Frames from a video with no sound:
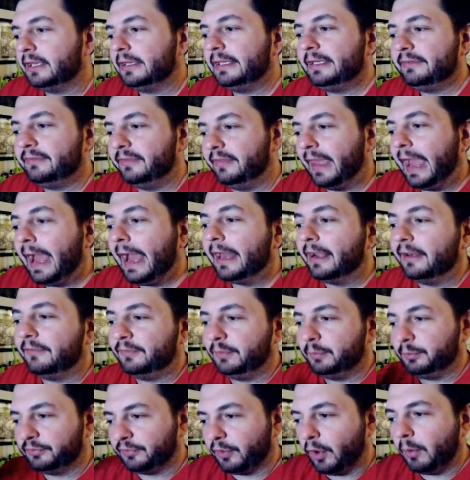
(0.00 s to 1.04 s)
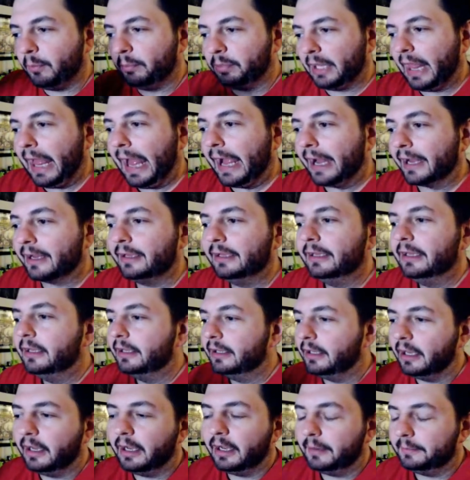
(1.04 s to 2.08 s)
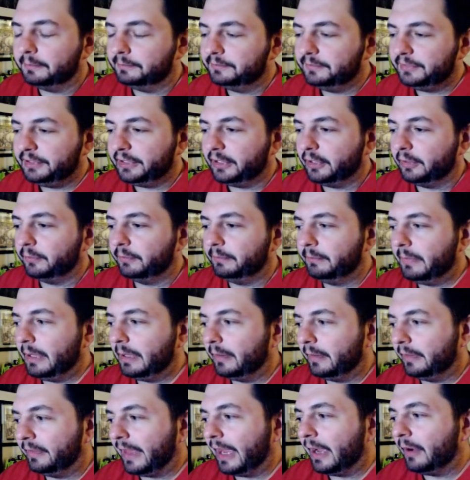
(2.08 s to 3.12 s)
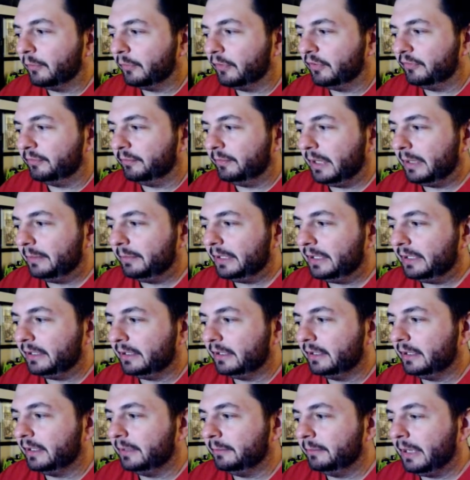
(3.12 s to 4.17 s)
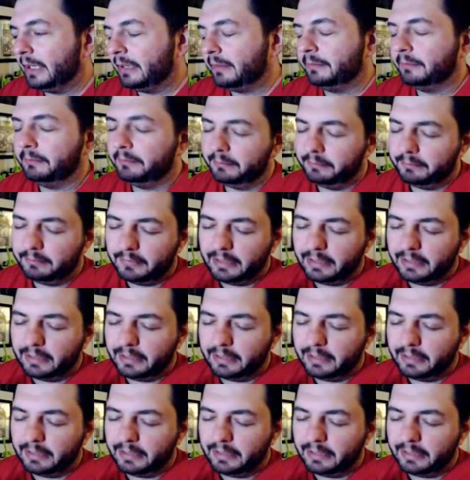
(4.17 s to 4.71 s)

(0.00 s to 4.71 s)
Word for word: At least that, if it was all black, um, you know, may, that would have made me make